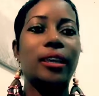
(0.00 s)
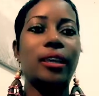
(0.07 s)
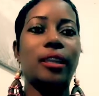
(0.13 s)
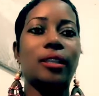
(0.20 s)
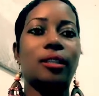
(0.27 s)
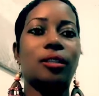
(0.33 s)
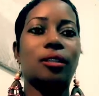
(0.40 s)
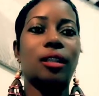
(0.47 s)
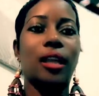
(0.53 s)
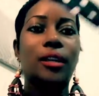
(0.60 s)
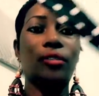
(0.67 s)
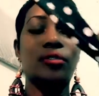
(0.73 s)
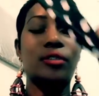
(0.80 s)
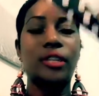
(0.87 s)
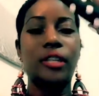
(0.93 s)
It
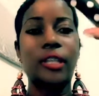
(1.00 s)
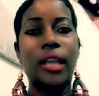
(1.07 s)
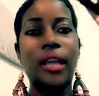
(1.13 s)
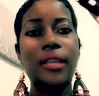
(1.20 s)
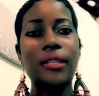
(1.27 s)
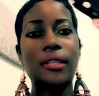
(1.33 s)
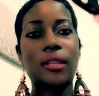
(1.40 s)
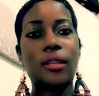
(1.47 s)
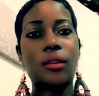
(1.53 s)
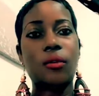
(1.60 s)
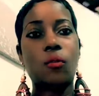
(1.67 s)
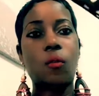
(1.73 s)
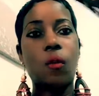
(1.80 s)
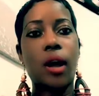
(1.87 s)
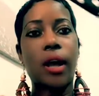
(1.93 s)
has a
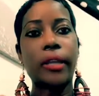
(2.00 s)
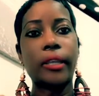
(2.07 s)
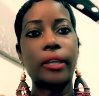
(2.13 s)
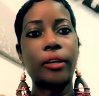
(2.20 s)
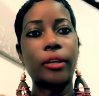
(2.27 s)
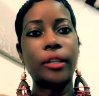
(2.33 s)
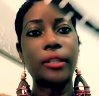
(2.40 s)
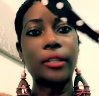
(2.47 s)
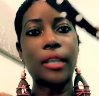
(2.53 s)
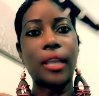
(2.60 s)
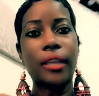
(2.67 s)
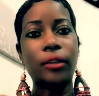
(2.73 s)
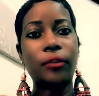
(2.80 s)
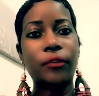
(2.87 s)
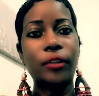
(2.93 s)
wire
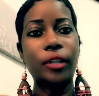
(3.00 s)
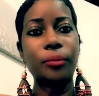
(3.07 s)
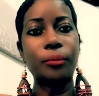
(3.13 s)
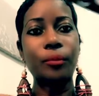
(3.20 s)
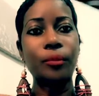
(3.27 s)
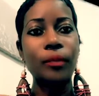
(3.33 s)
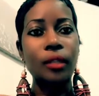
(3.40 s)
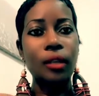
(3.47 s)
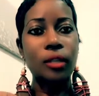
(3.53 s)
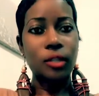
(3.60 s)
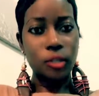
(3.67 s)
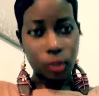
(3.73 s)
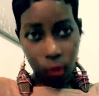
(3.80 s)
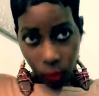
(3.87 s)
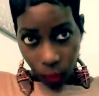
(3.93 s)
inside of it,
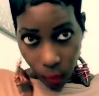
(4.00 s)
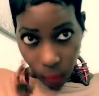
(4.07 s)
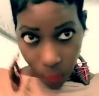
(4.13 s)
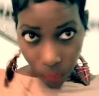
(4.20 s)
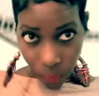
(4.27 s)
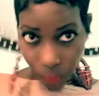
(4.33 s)
so